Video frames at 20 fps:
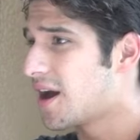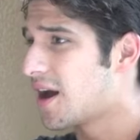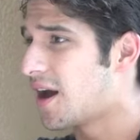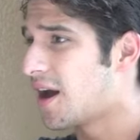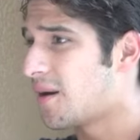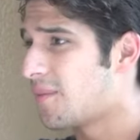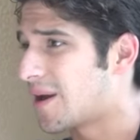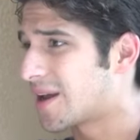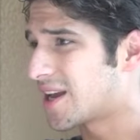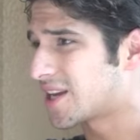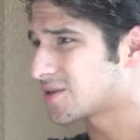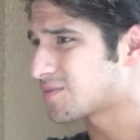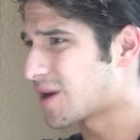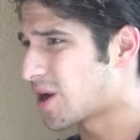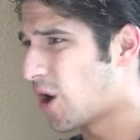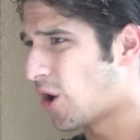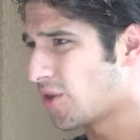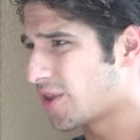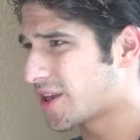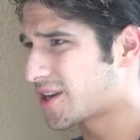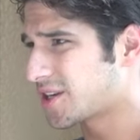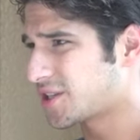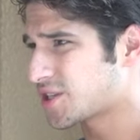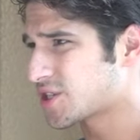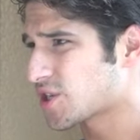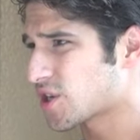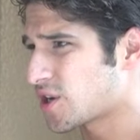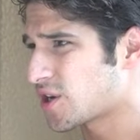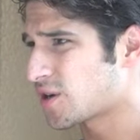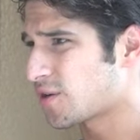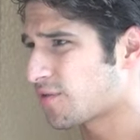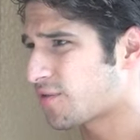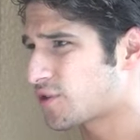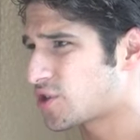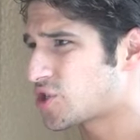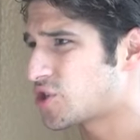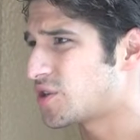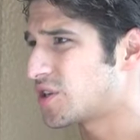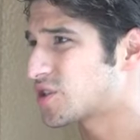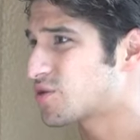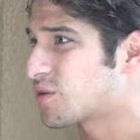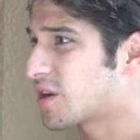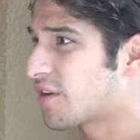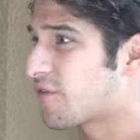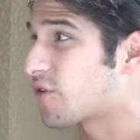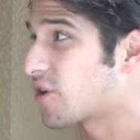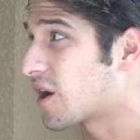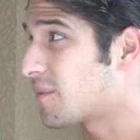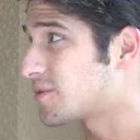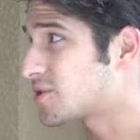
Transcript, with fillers: um, I guess my only concern for shooting 24